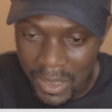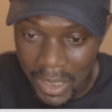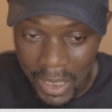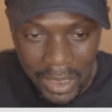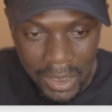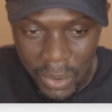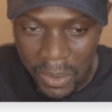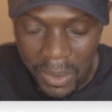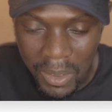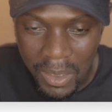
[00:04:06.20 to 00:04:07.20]
like a
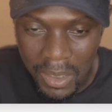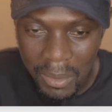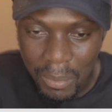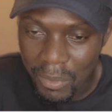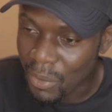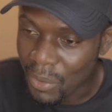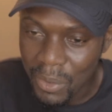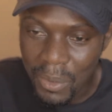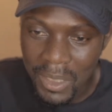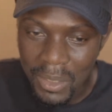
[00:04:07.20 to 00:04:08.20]
joke. Before you
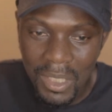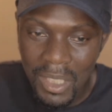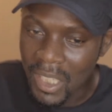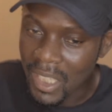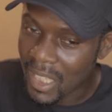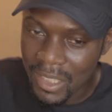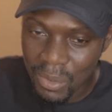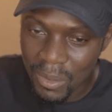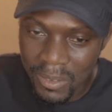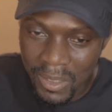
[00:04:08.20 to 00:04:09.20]
know it, a day is
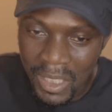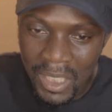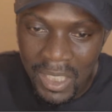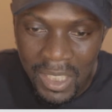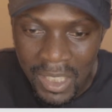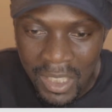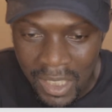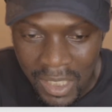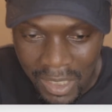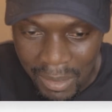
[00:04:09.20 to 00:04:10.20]
over,
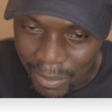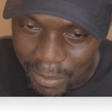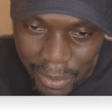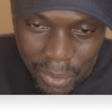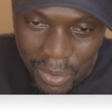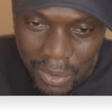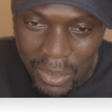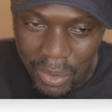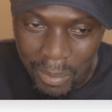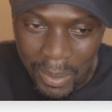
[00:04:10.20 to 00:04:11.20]
and before you know it,
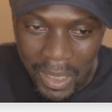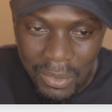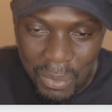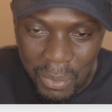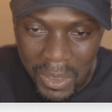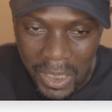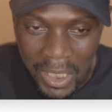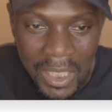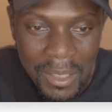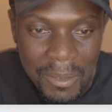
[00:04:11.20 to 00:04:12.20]
you're back to
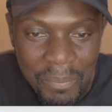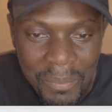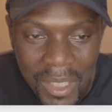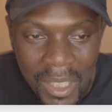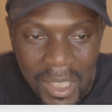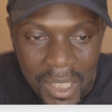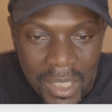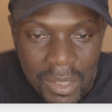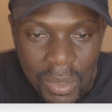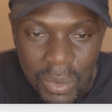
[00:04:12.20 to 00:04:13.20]
work.
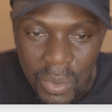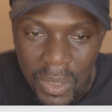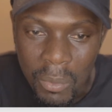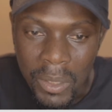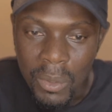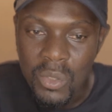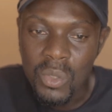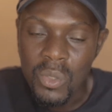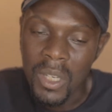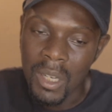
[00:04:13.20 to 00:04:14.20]
So today we are going to
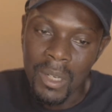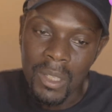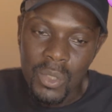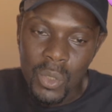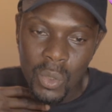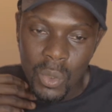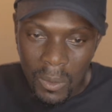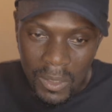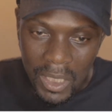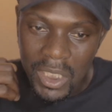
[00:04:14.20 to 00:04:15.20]
talk about Seoul
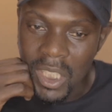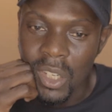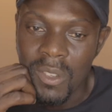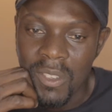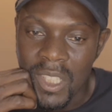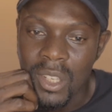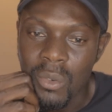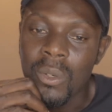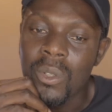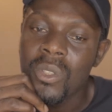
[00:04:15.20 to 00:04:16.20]
National University.
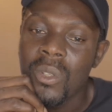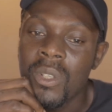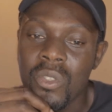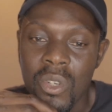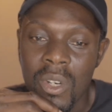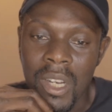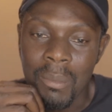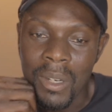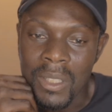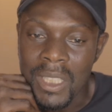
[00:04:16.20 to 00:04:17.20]
We're also going to talk
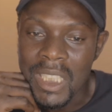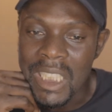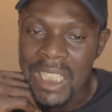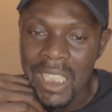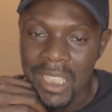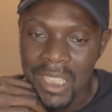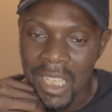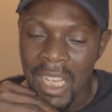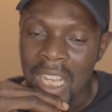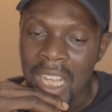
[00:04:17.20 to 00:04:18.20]
about DGIST,
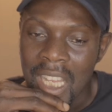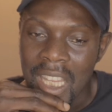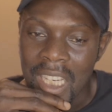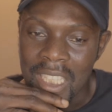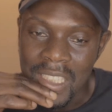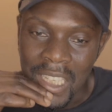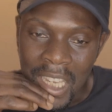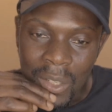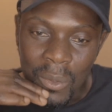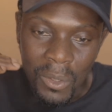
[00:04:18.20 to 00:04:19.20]
that is
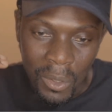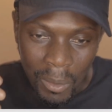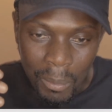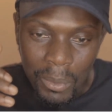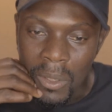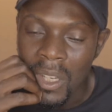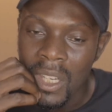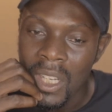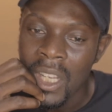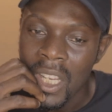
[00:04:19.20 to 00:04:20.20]
Daegu Gyeongbuk
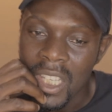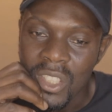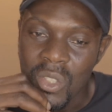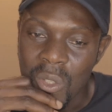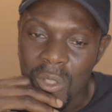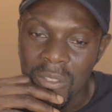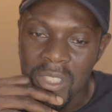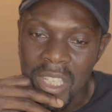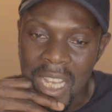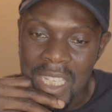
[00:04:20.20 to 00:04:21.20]
Institute of
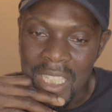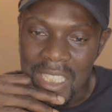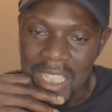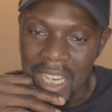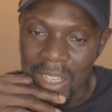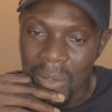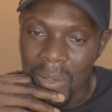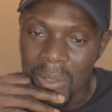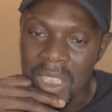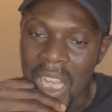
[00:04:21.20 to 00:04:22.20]
Science and
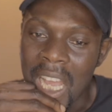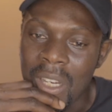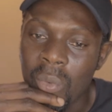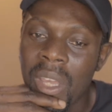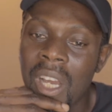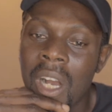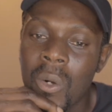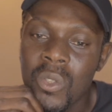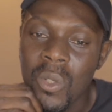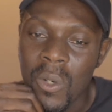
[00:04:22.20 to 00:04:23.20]
Technology, and we are
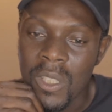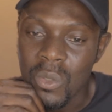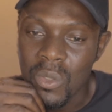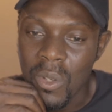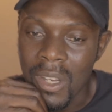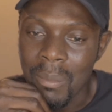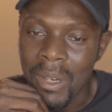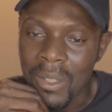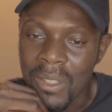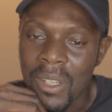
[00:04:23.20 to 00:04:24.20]
also going to talk
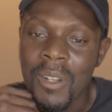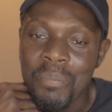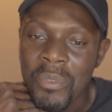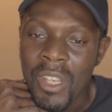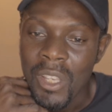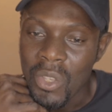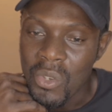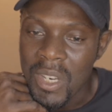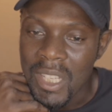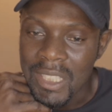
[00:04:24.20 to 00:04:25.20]
about
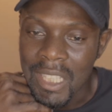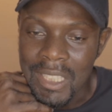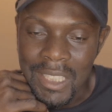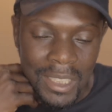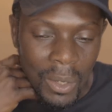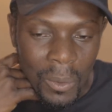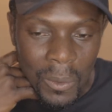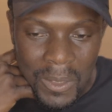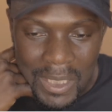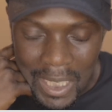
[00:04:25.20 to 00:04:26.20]
UNIST, that's
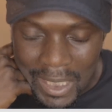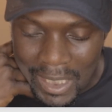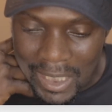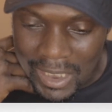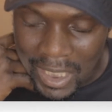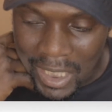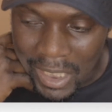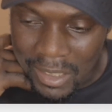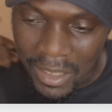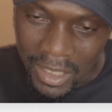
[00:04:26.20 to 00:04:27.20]
Ulsan National
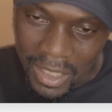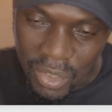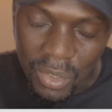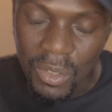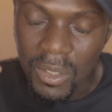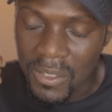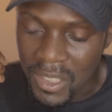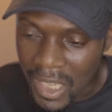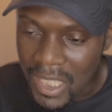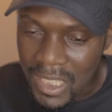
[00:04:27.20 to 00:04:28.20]
Institute of
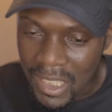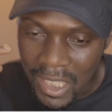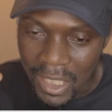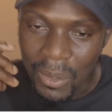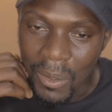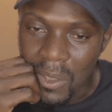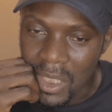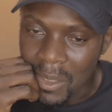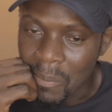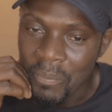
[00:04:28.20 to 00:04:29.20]
Science and Technology.